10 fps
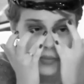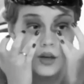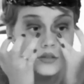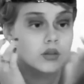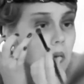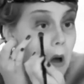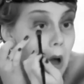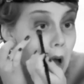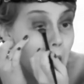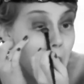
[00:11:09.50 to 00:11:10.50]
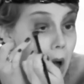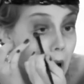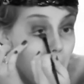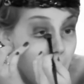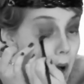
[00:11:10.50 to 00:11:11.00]
You're all like, no, none of
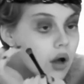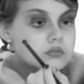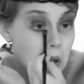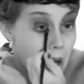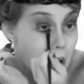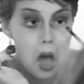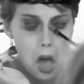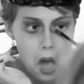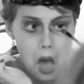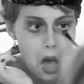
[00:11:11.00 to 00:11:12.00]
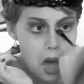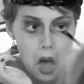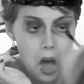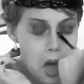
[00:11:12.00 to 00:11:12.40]
it can be too much. It can all be too much.